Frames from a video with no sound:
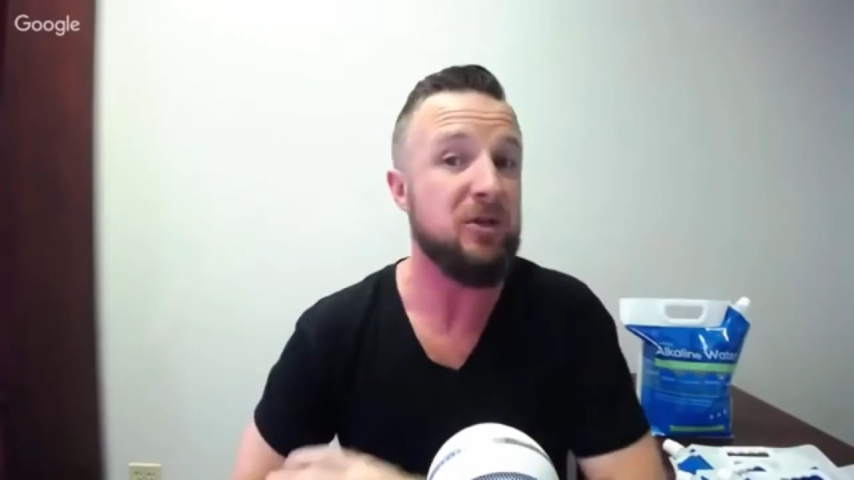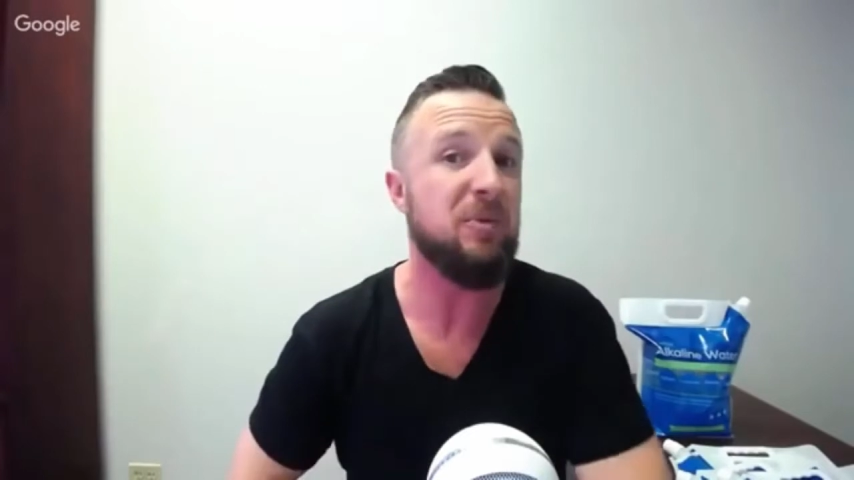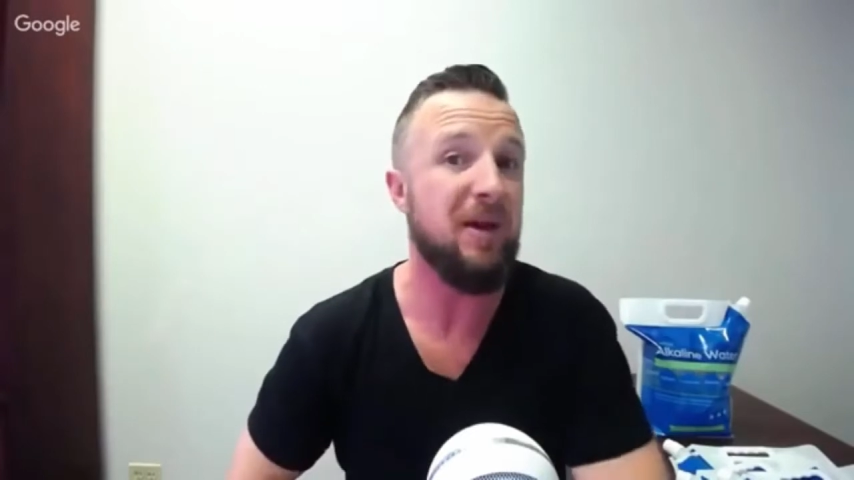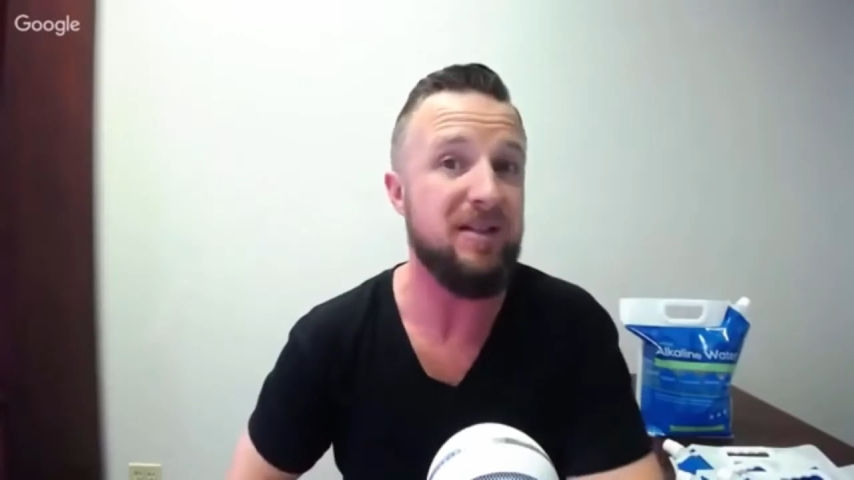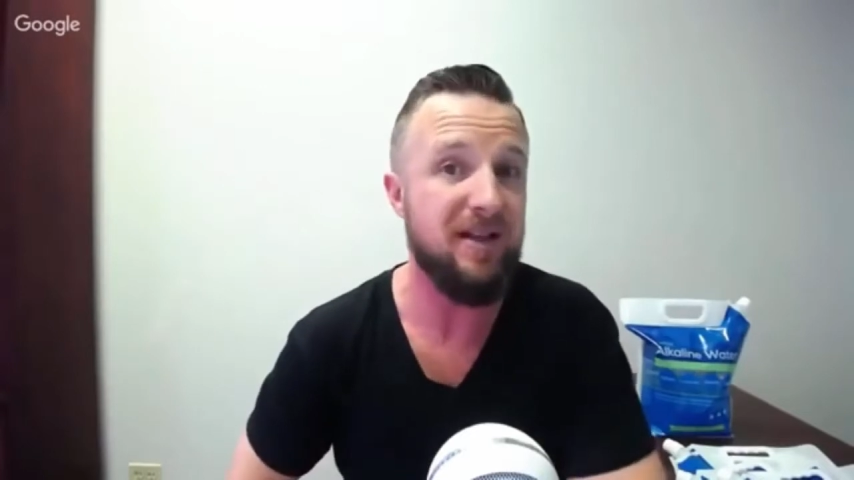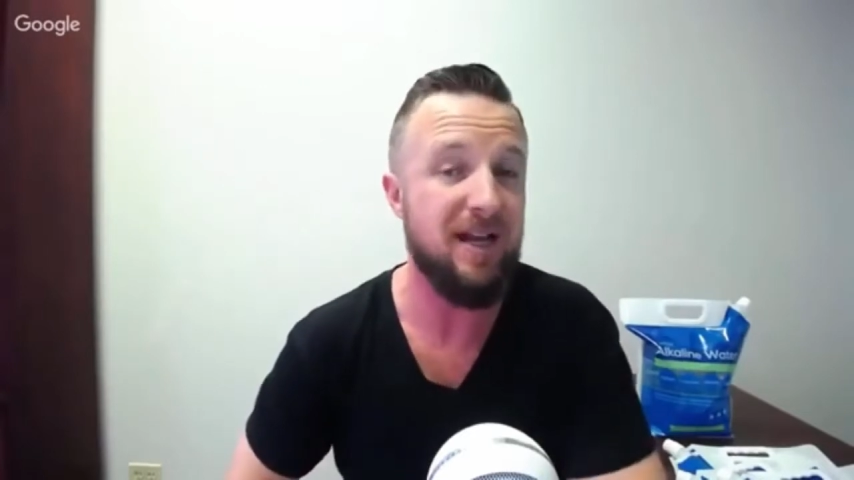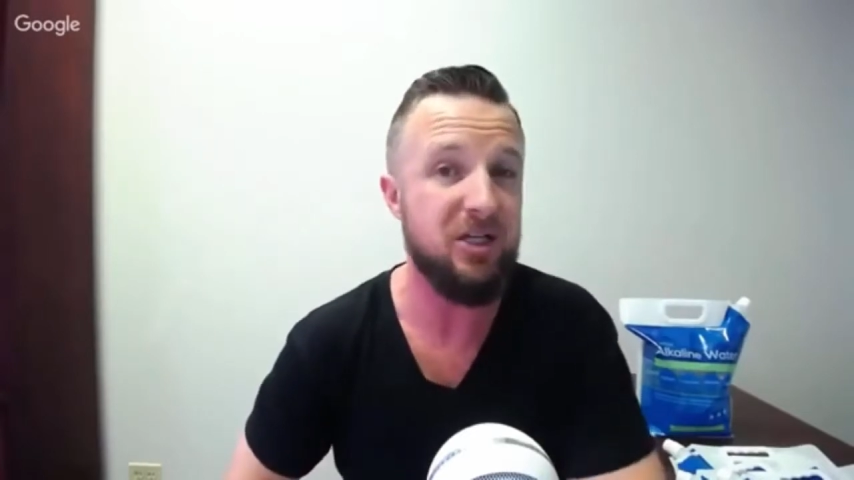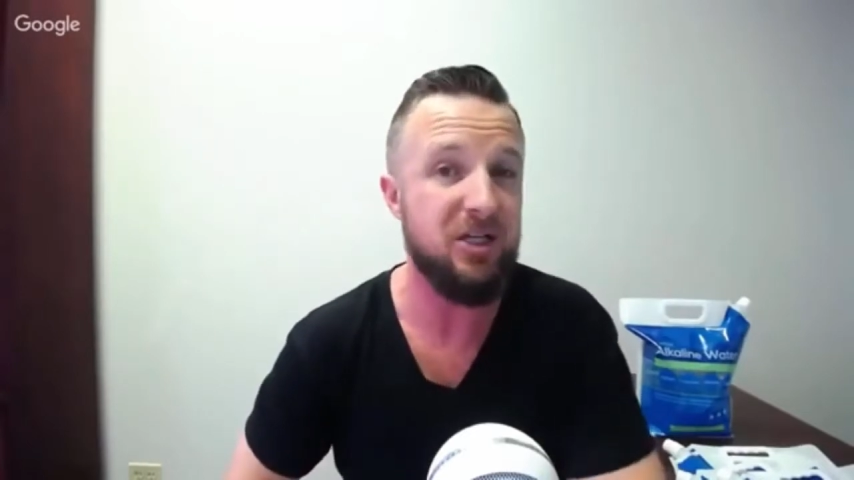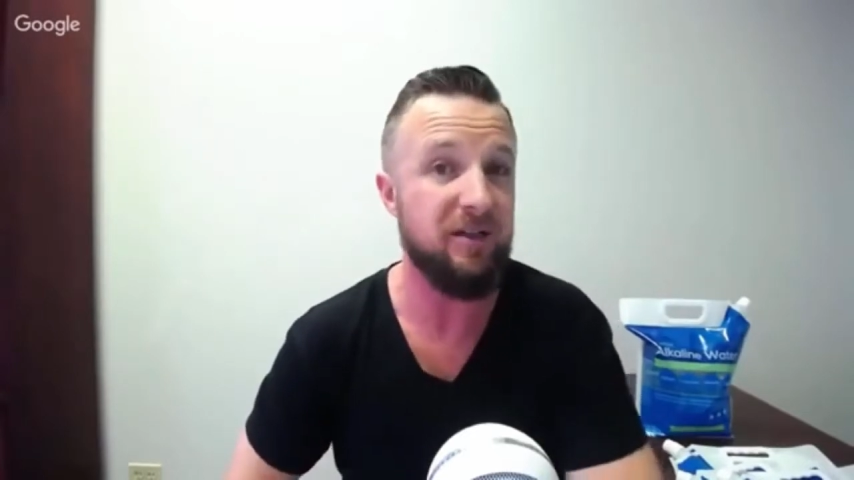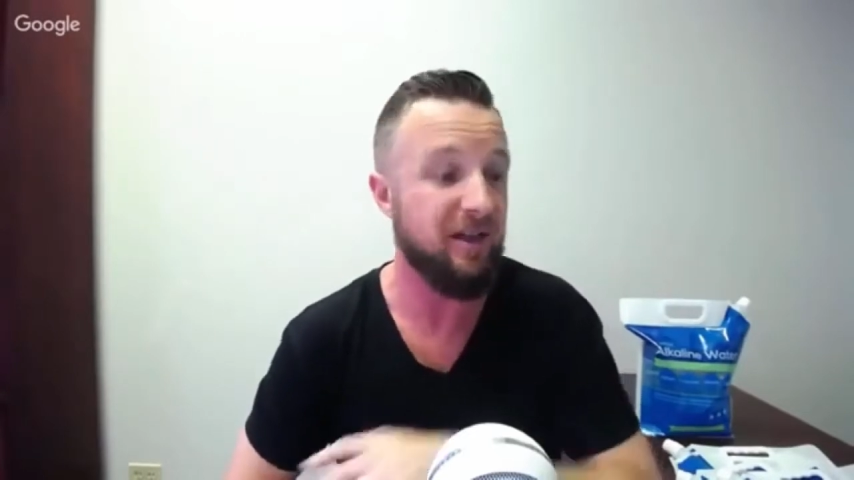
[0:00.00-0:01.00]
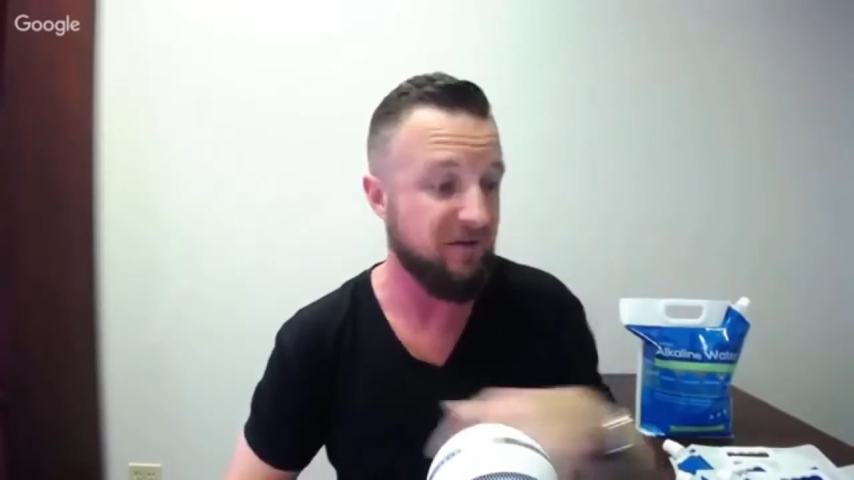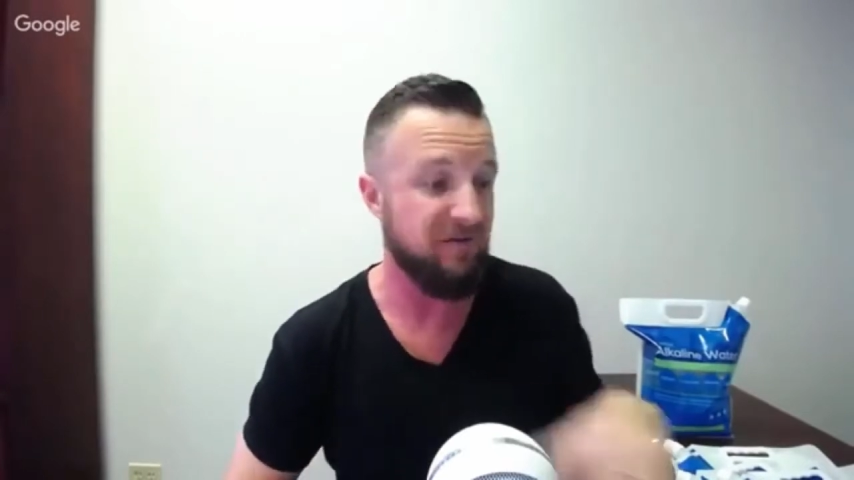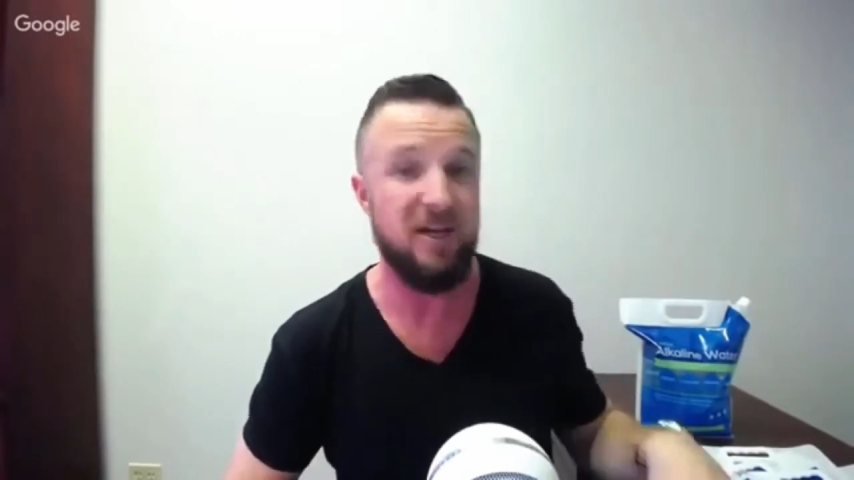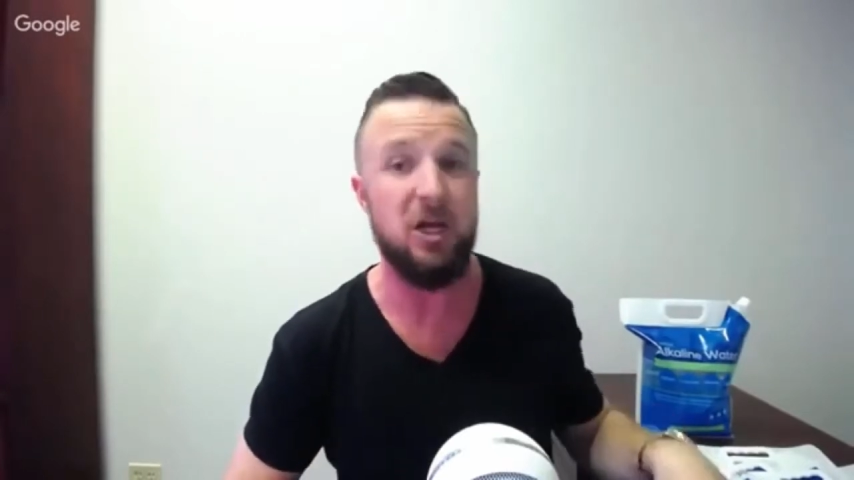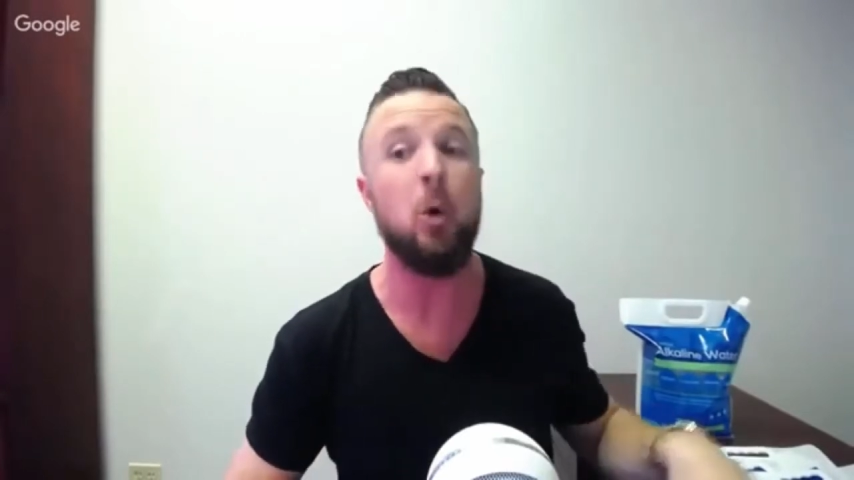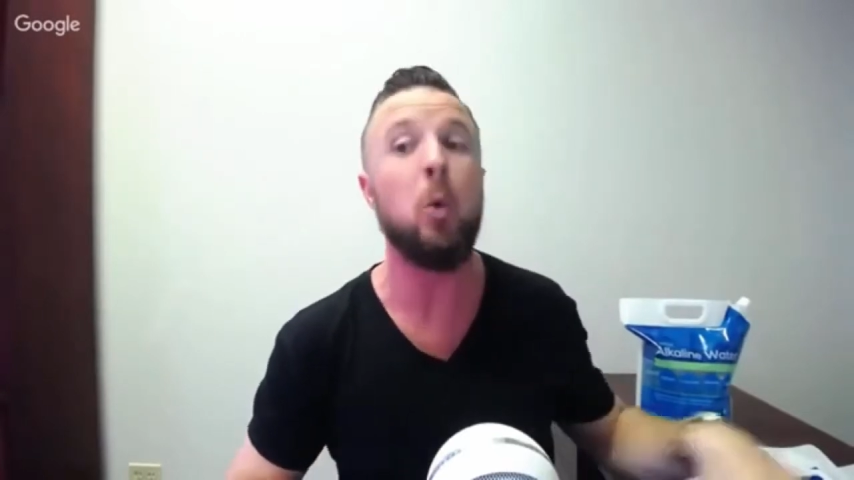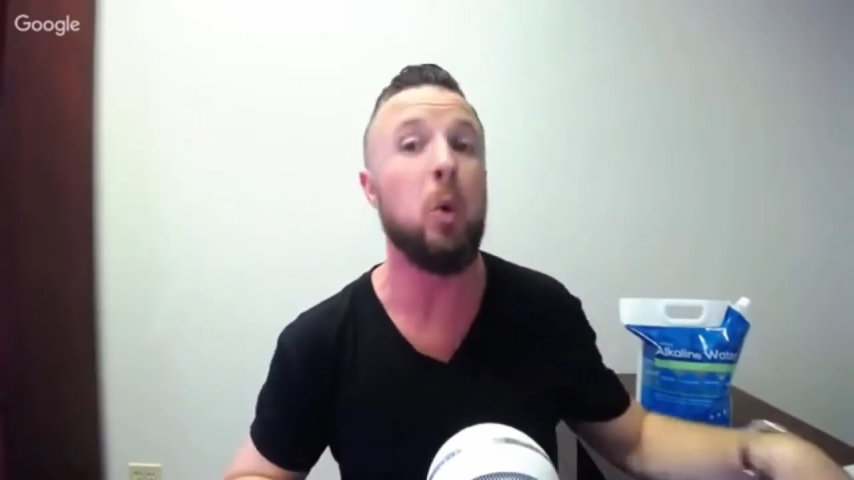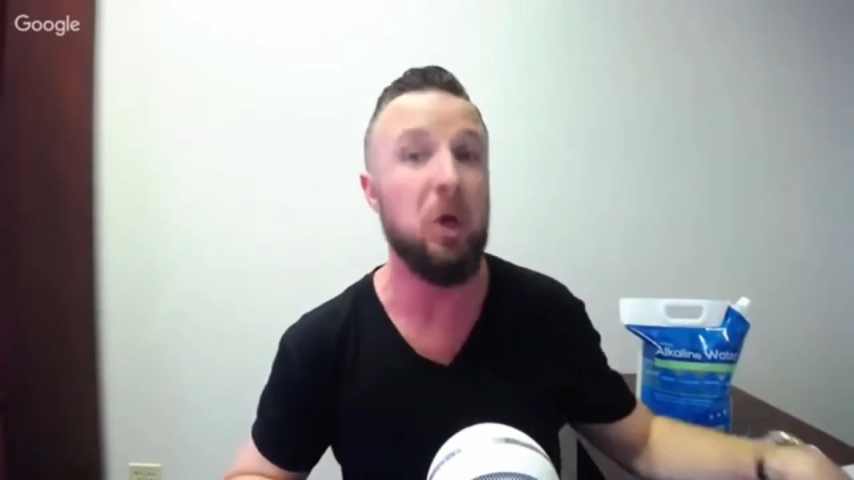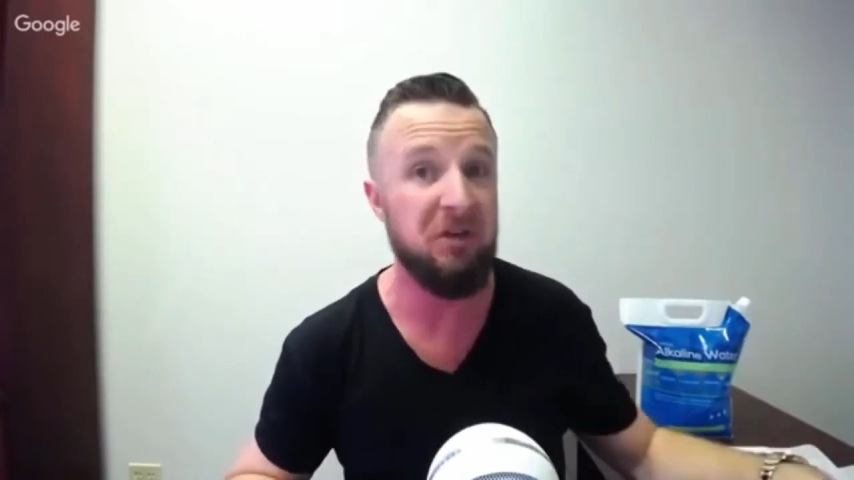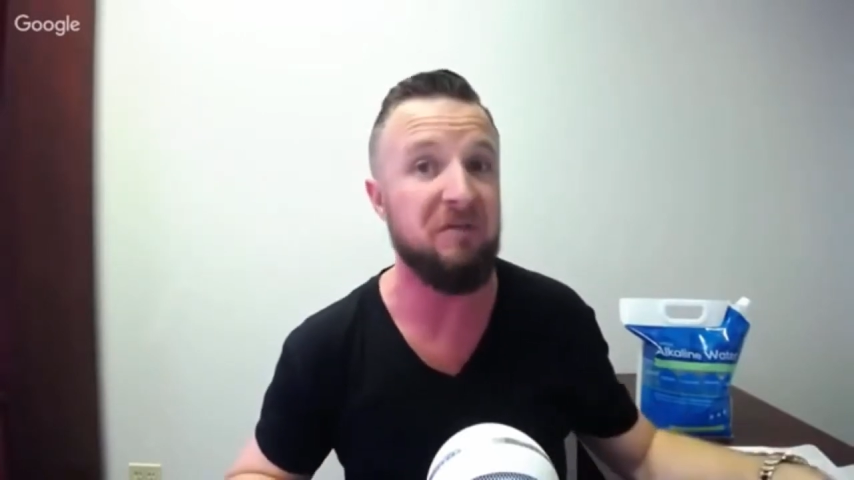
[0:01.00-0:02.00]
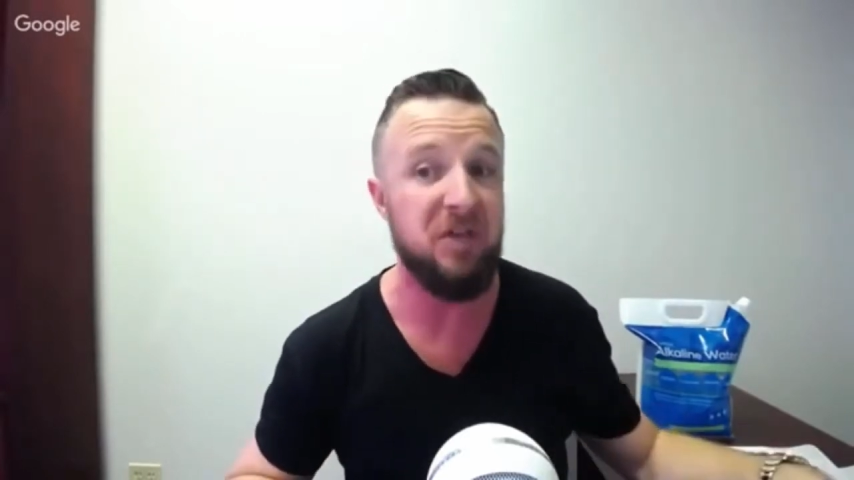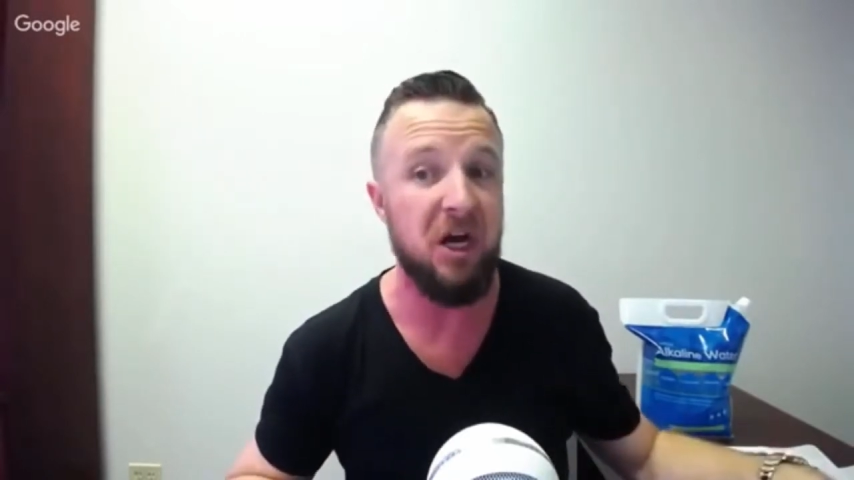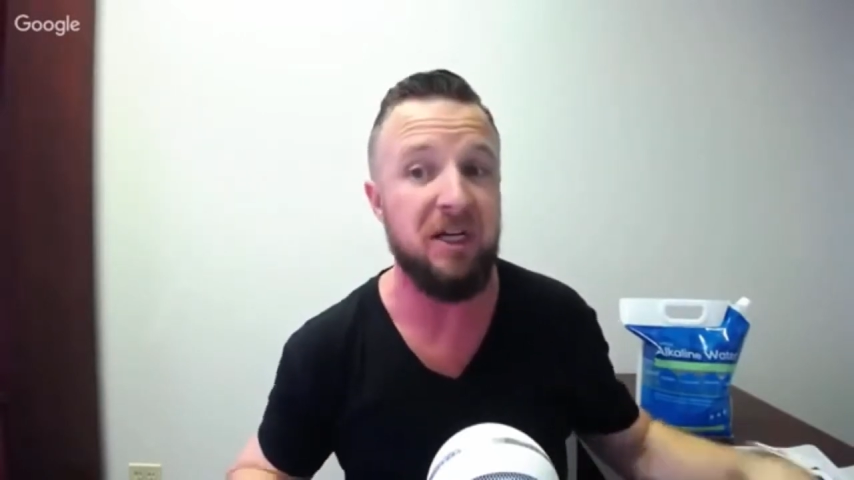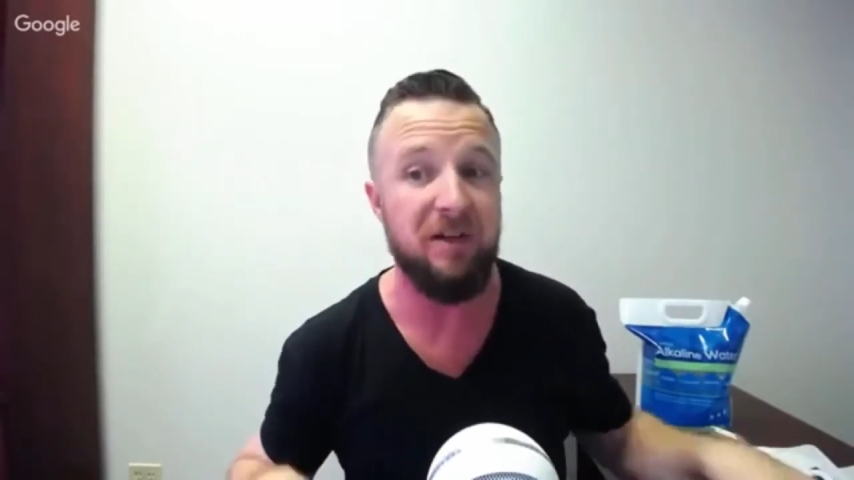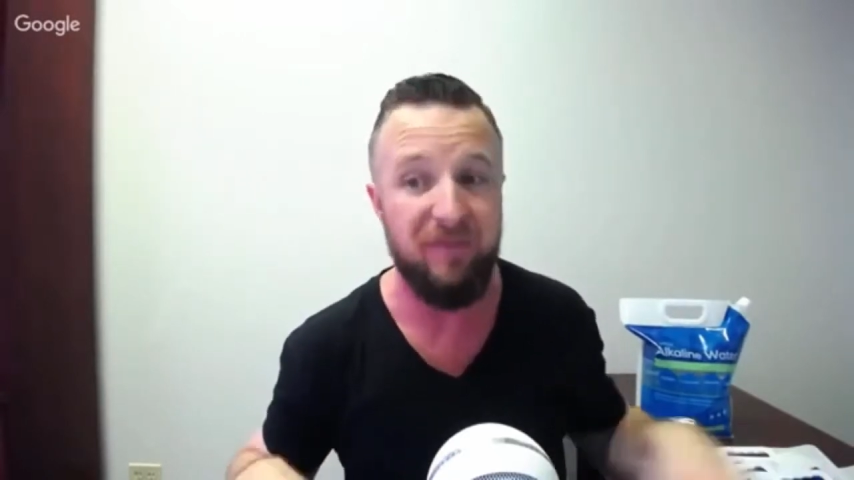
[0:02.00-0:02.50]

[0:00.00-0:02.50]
presentation that the video would have done if